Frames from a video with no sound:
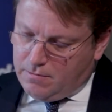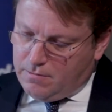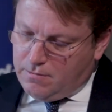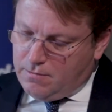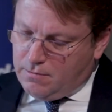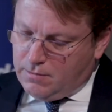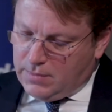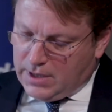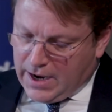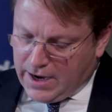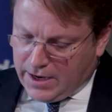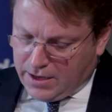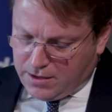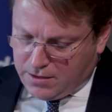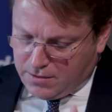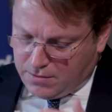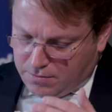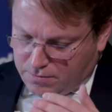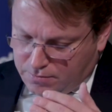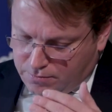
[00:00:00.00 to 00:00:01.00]
like
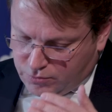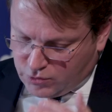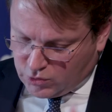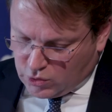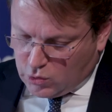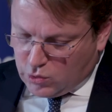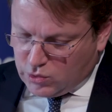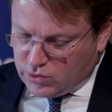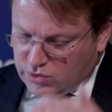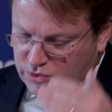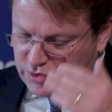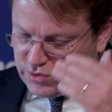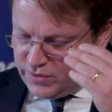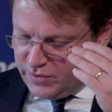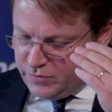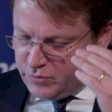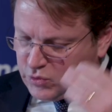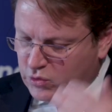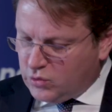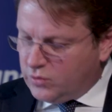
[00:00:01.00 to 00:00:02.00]
roads,
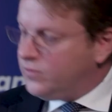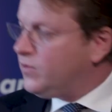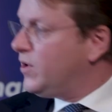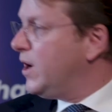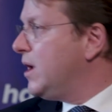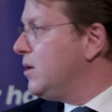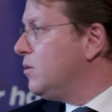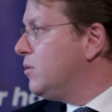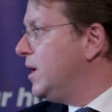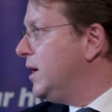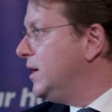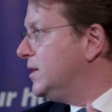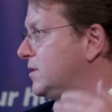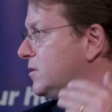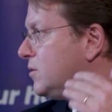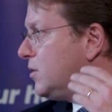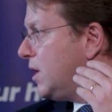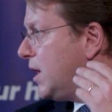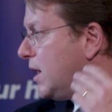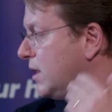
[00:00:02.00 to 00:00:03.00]
improved railways,
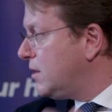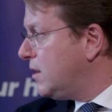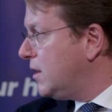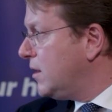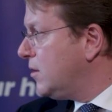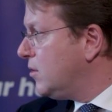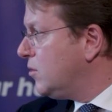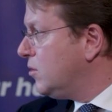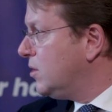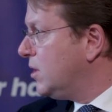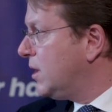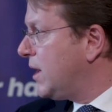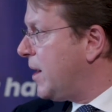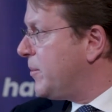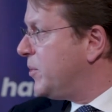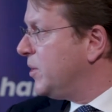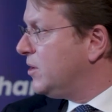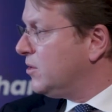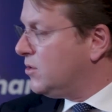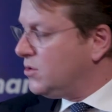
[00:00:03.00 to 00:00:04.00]
connecting all the
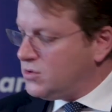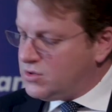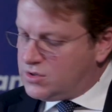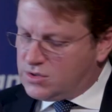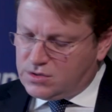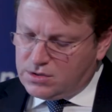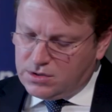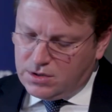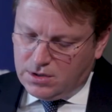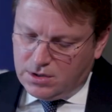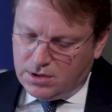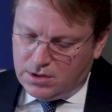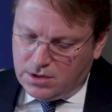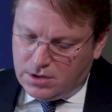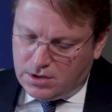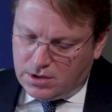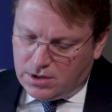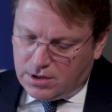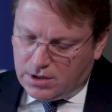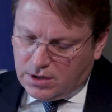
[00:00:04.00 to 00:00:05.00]
capitals,
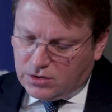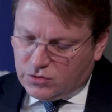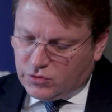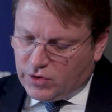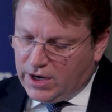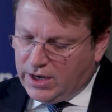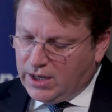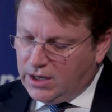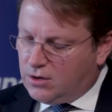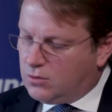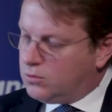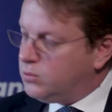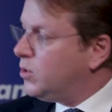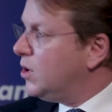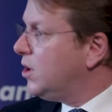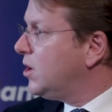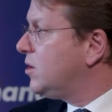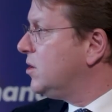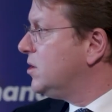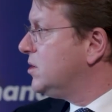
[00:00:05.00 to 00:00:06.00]
training of
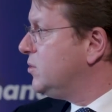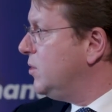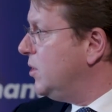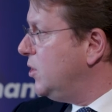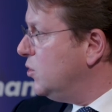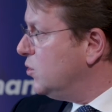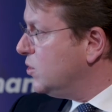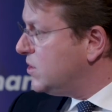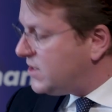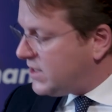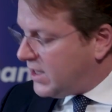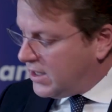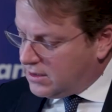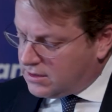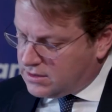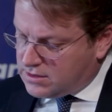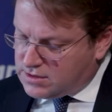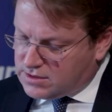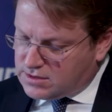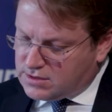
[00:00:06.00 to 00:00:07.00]
workers with new
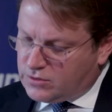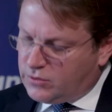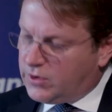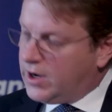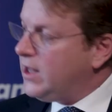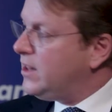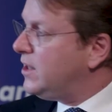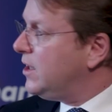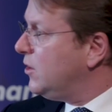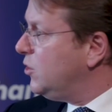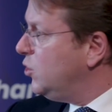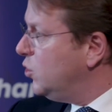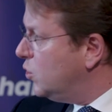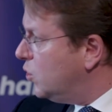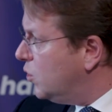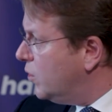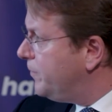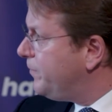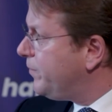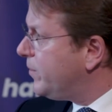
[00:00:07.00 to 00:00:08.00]
skills, creating
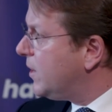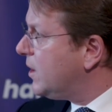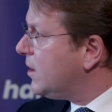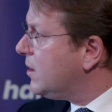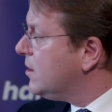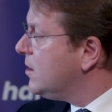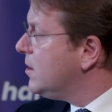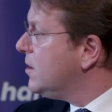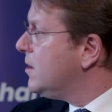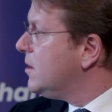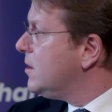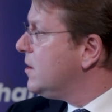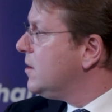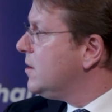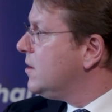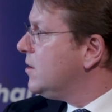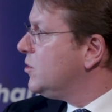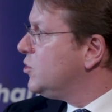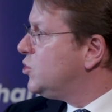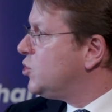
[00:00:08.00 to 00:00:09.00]
new
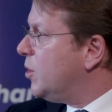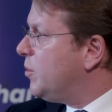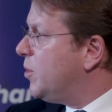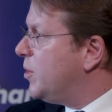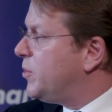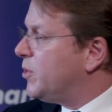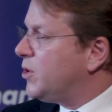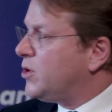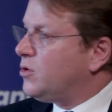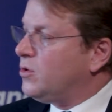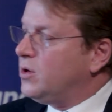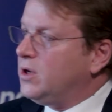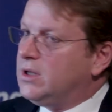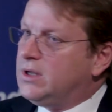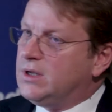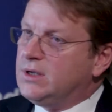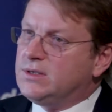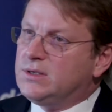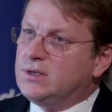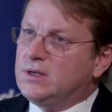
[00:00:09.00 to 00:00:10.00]
job
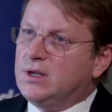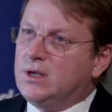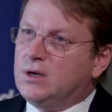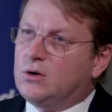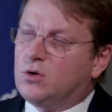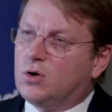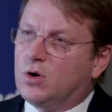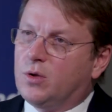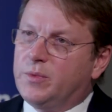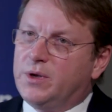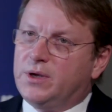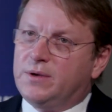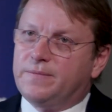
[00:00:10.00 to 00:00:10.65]
opportunities in the economy.